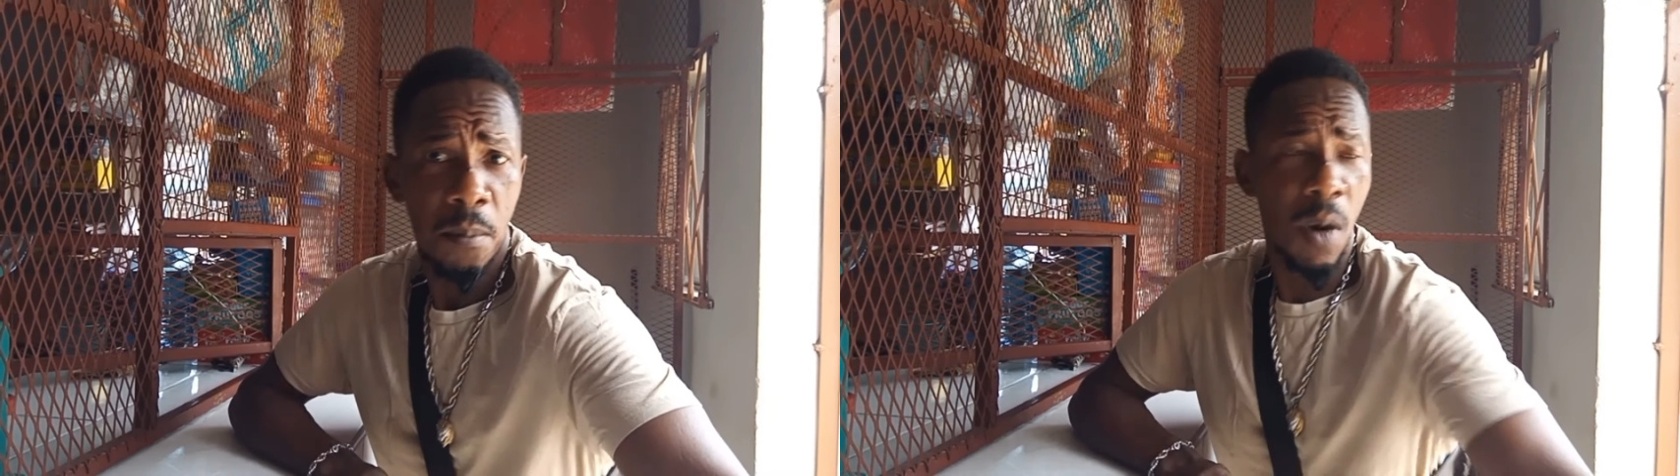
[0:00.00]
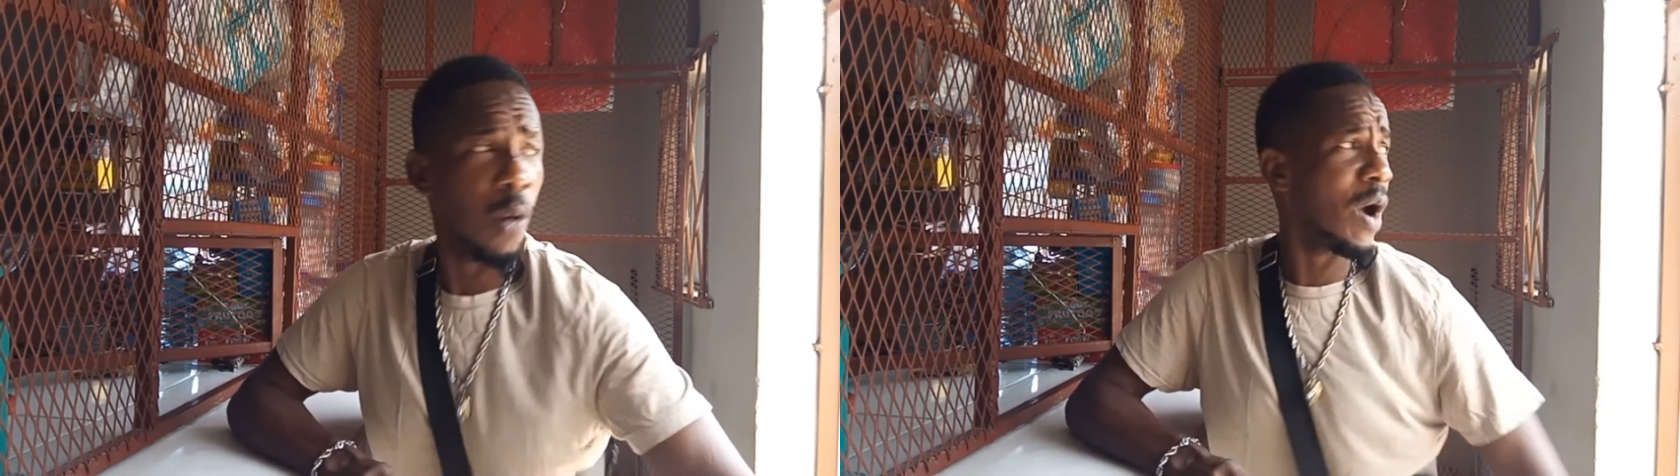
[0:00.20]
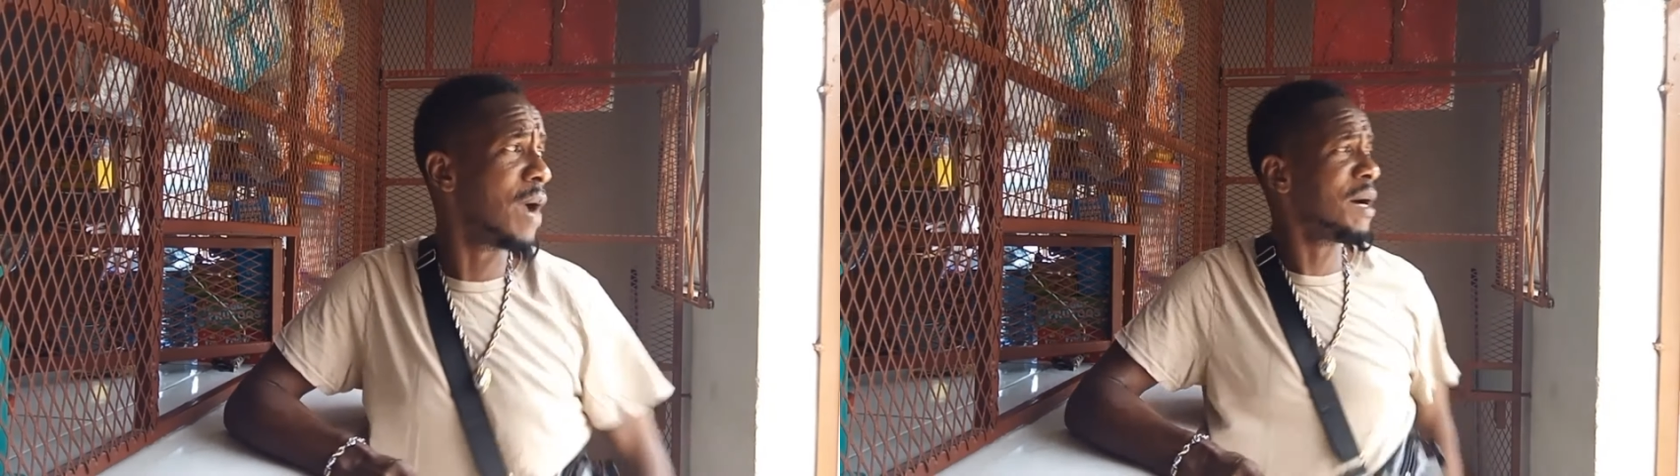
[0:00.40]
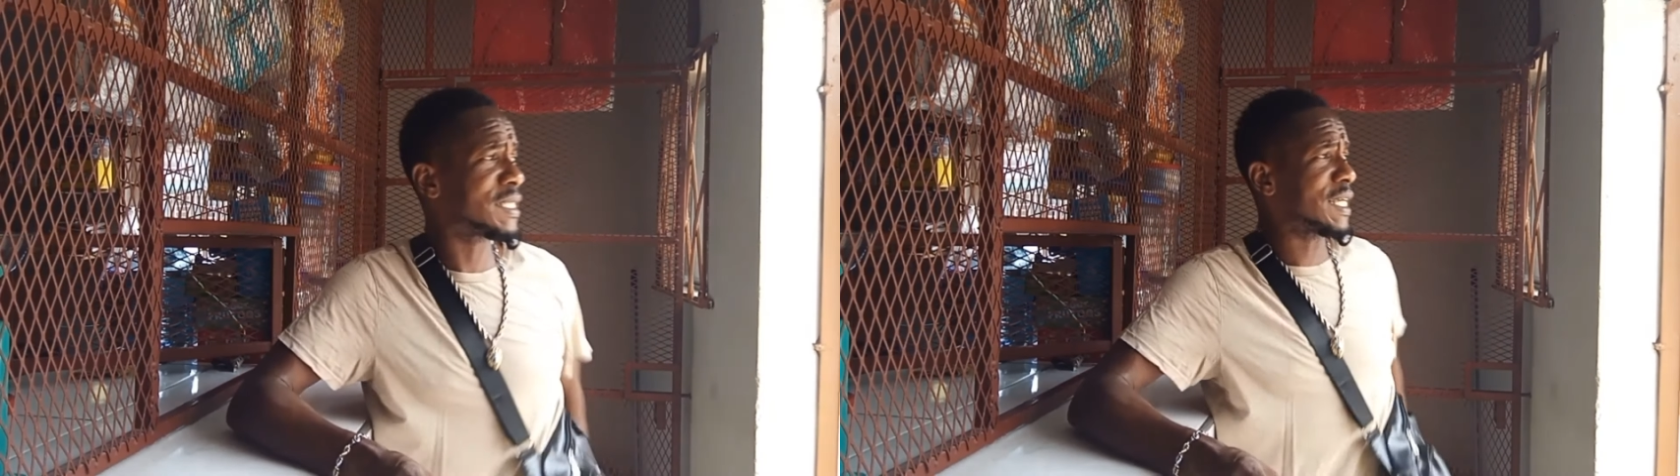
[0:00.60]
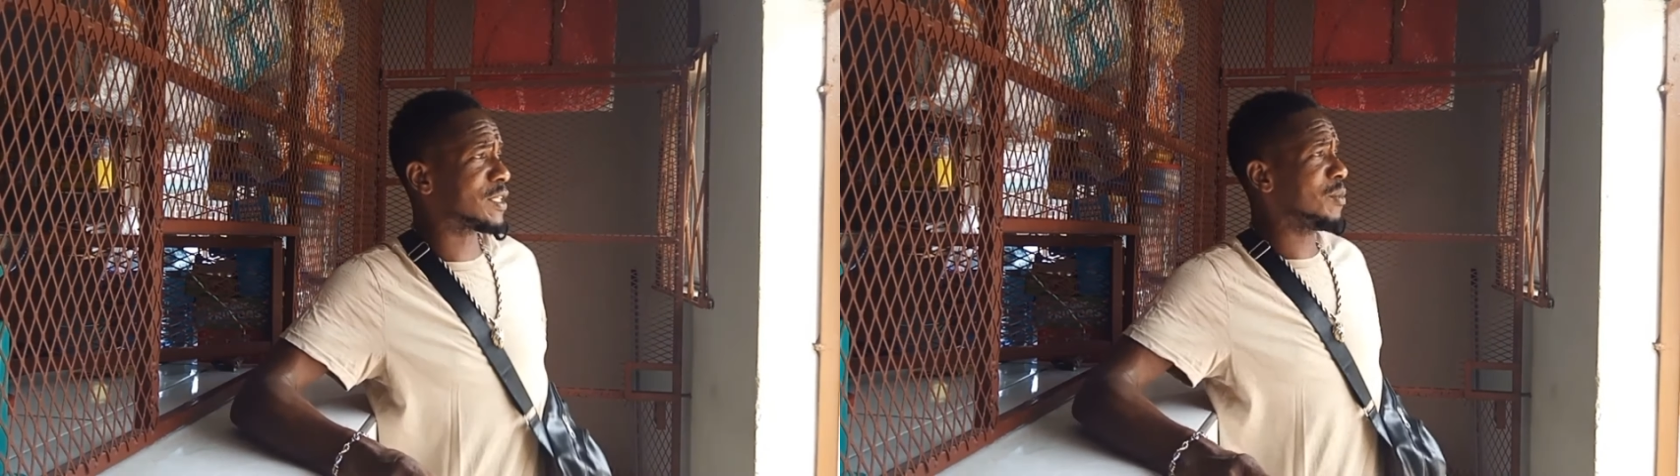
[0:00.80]
But when I
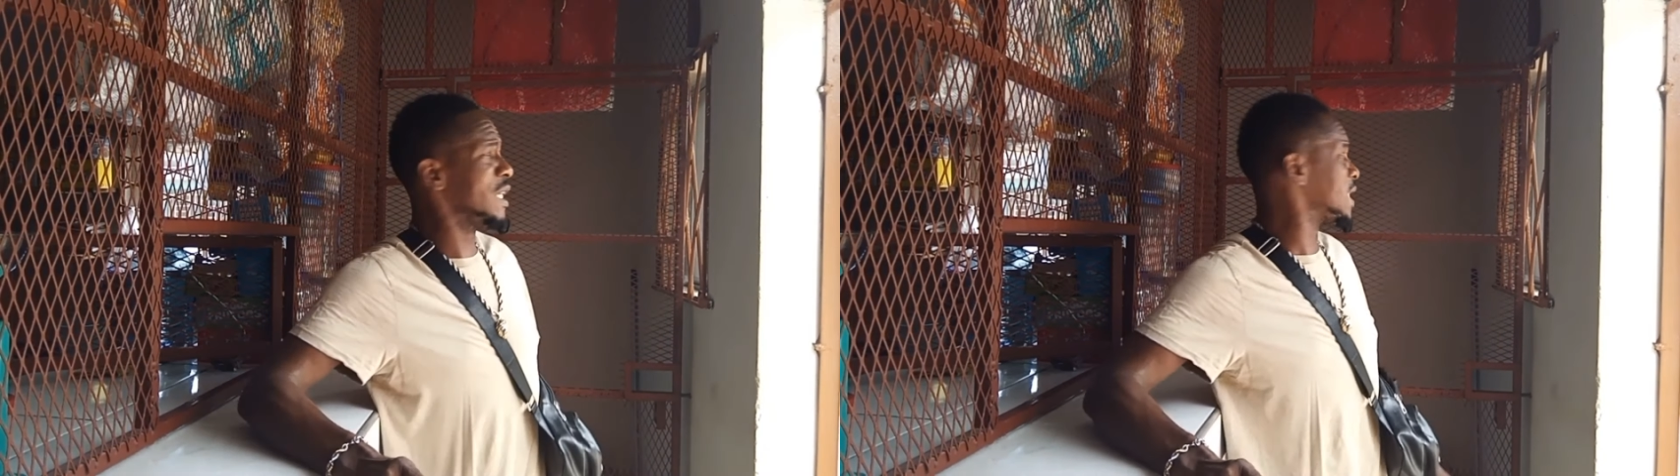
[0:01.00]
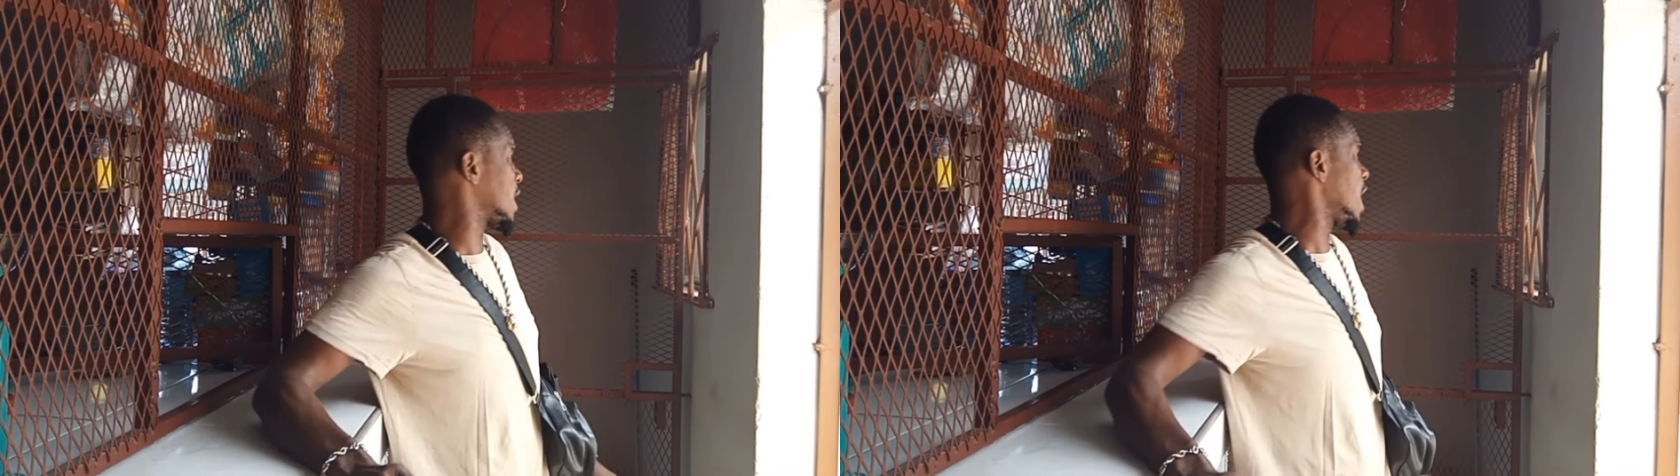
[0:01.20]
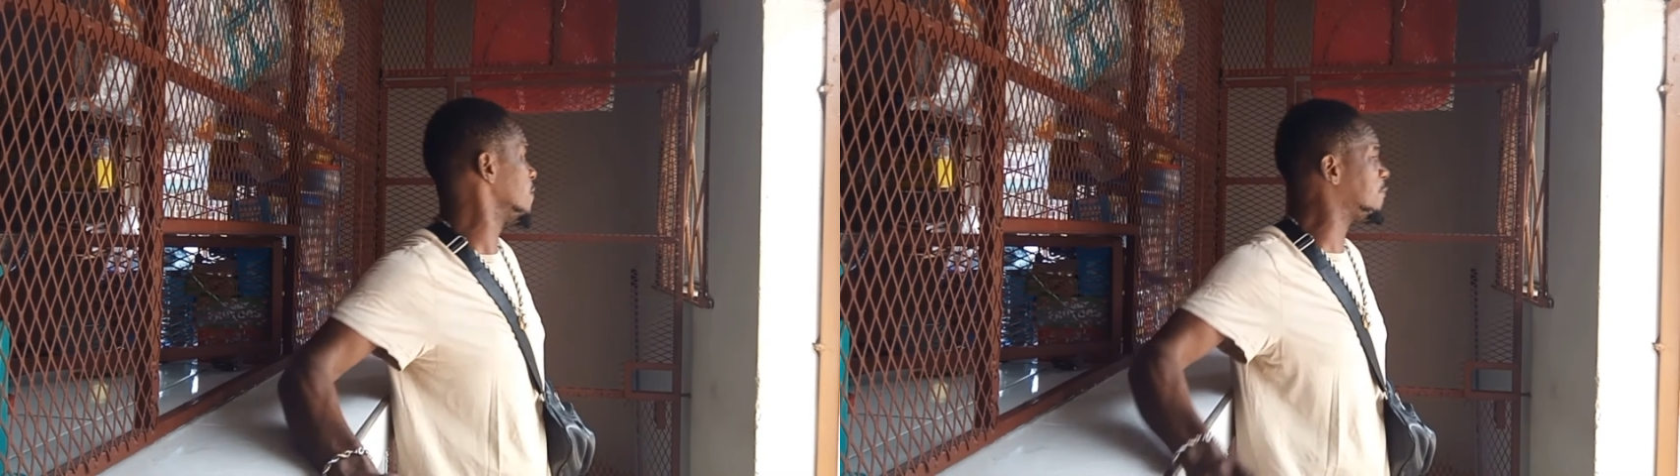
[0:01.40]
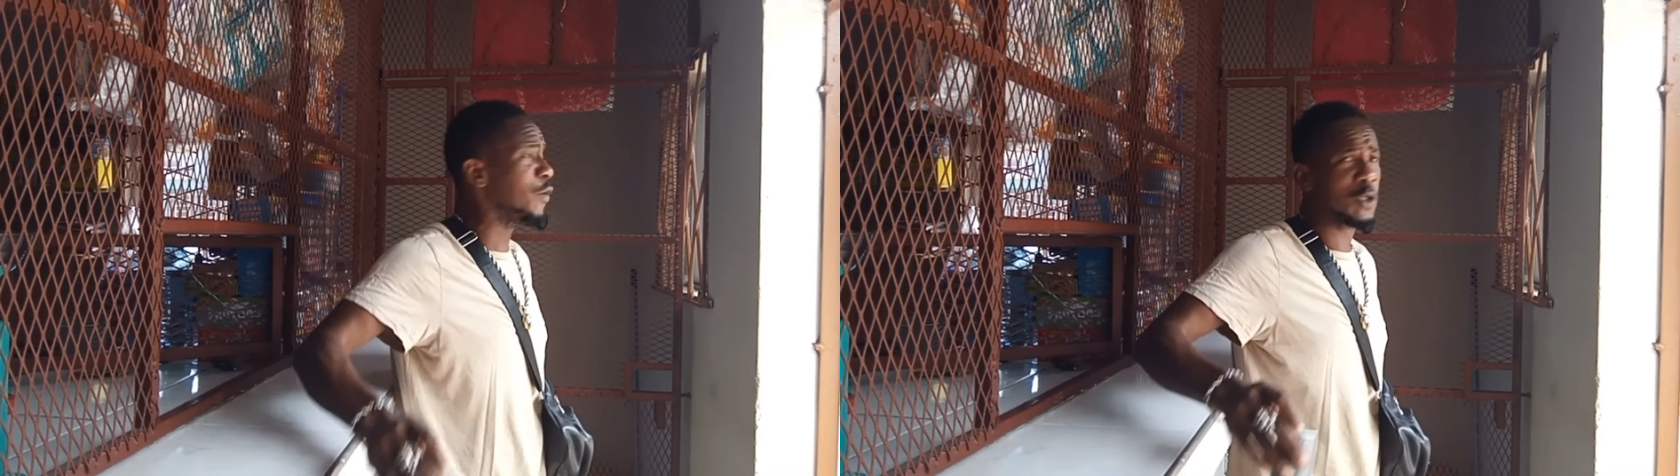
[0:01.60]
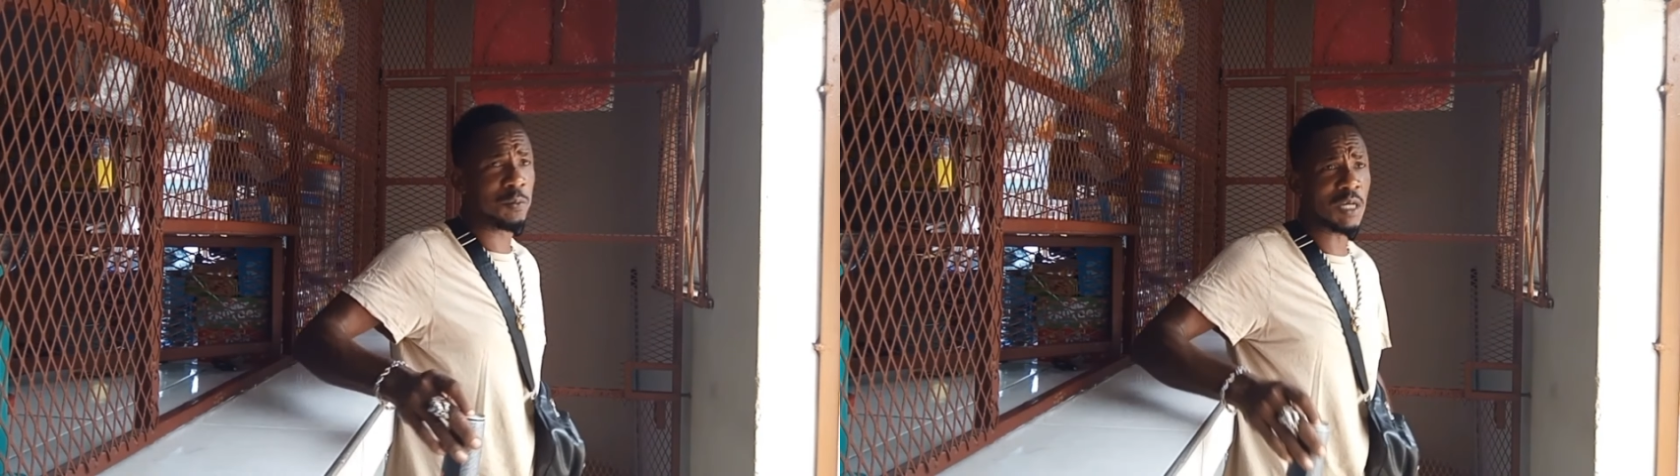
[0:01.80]
say to me, it
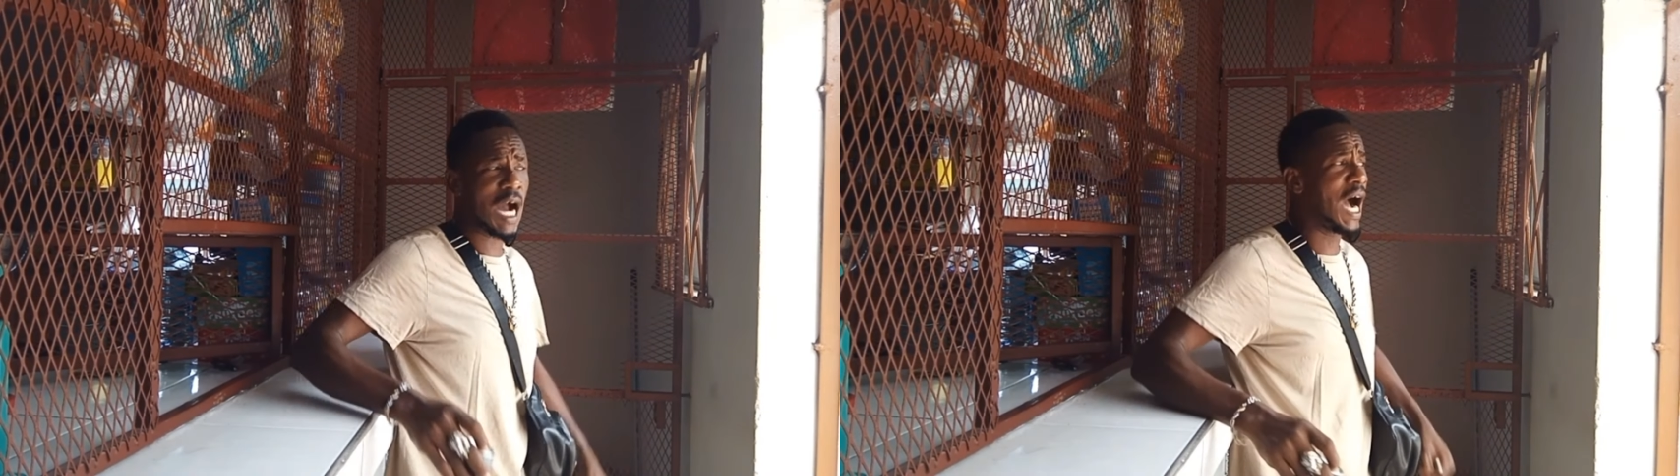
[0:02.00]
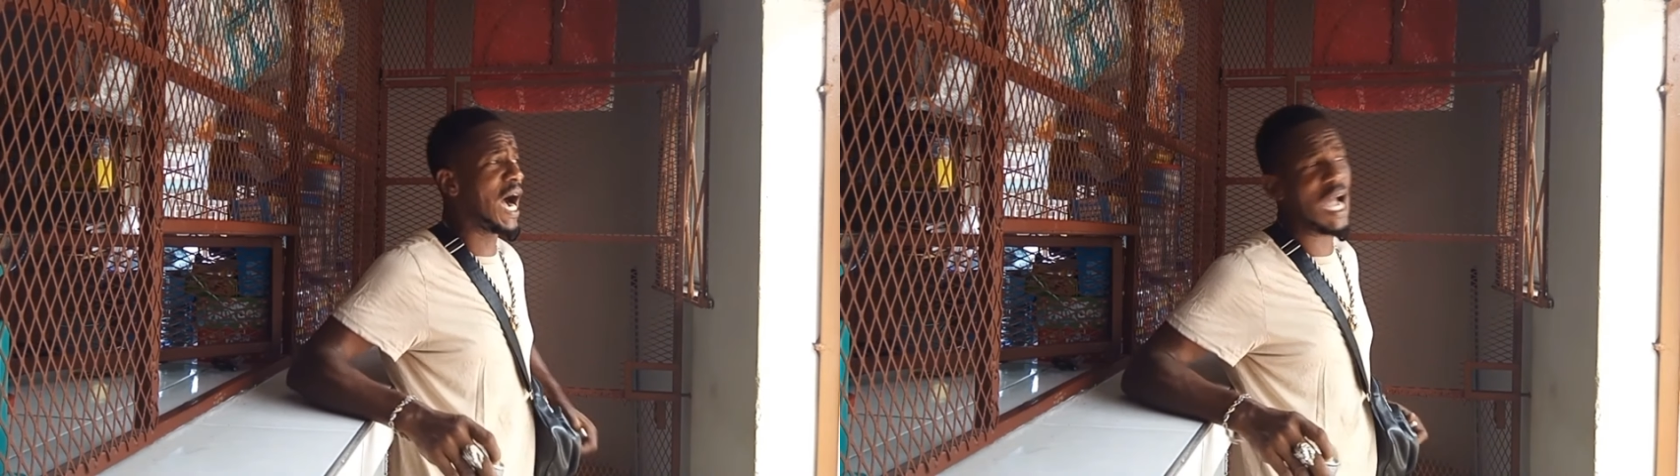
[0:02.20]
confused because